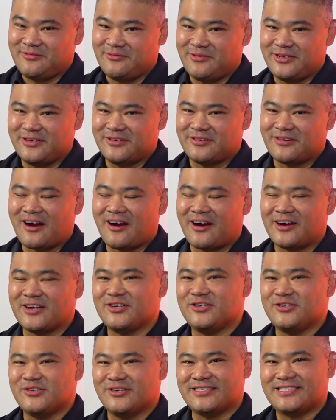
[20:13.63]
When you're hard
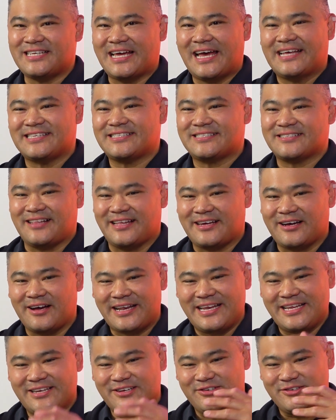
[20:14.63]
to do a task, like
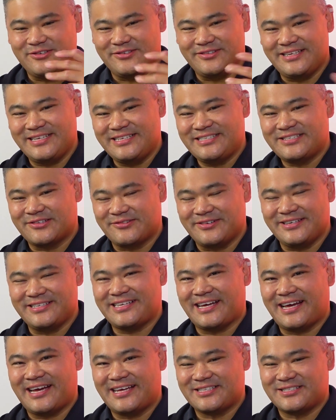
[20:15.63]
I need to do these 3
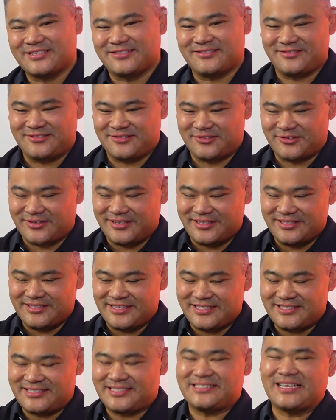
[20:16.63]
tasks during
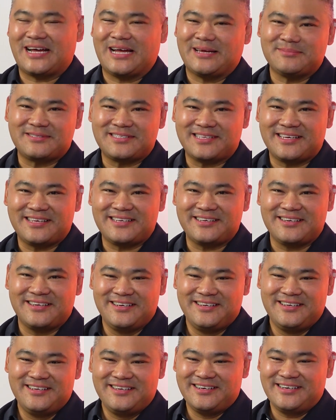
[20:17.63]
this time set.
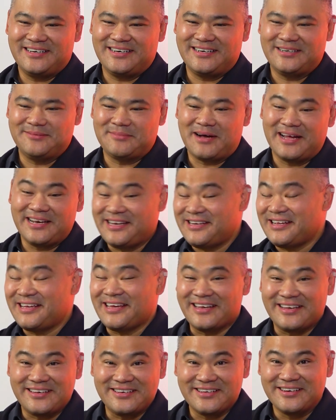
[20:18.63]
I need to
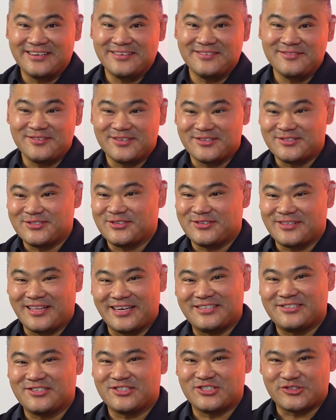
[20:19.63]
get it done. There's no
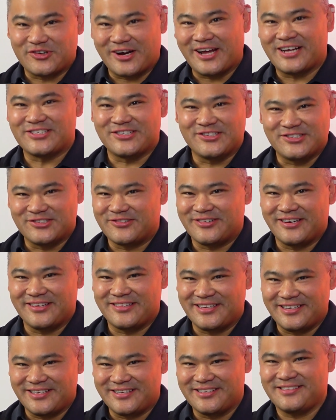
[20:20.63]
like distractions or
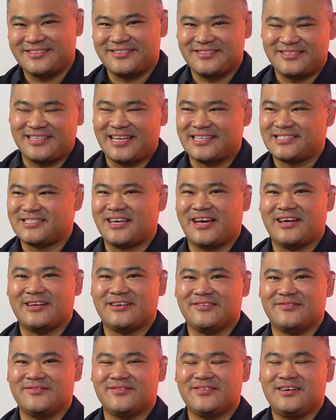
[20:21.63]
anything. That's kind
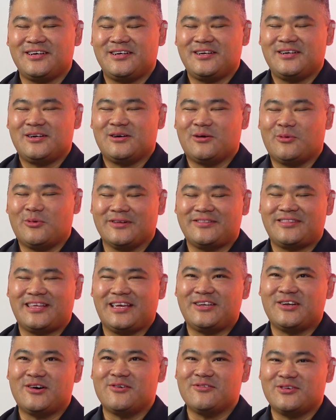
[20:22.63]
of what
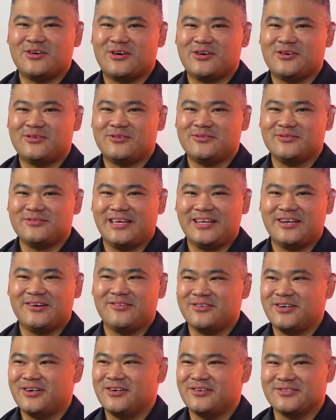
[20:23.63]
they don't know. They
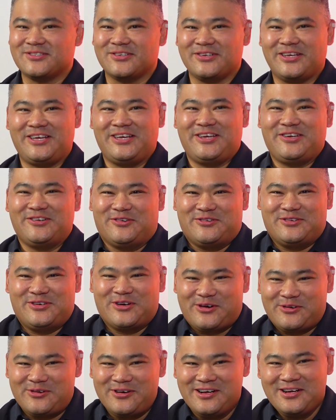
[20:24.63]
don't know. So you don't
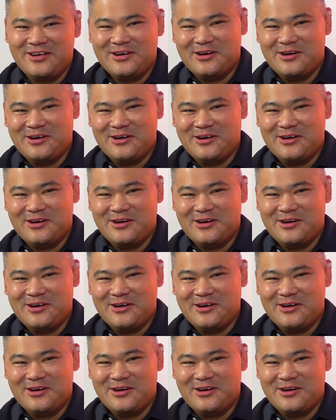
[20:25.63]
know